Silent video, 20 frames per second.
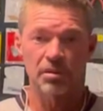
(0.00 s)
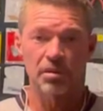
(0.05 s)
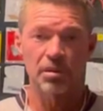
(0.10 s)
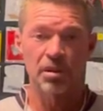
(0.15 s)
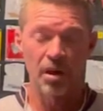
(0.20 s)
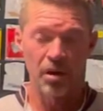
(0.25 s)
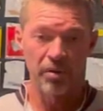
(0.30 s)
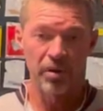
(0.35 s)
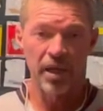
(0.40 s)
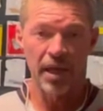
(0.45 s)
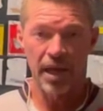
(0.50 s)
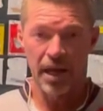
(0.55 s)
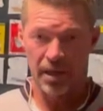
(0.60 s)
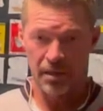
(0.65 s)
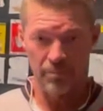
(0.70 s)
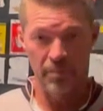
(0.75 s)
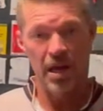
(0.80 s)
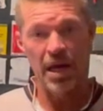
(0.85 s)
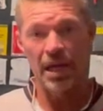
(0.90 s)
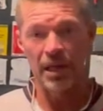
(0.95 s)

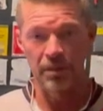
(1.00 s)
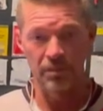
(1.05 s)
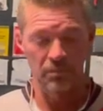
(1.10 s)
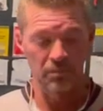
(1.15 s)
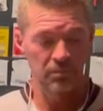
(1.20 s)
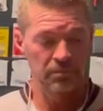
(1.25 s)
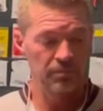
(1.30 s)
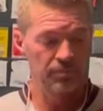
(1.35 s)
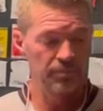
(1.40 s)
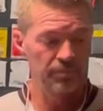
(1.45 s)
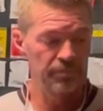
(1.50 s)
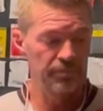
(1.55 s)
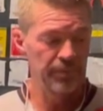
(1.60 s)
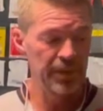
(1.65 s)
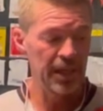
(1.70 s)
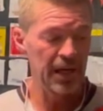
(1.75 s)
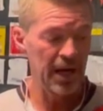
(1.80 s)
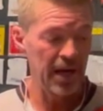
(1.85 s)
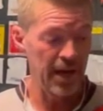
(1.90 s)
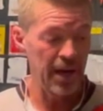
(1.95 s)
Kodiak Magnum
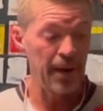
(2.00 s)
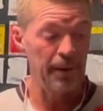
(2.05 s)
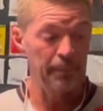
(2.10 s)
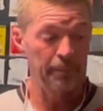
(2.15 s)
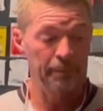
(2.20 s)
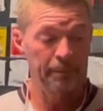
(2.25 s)
that I had.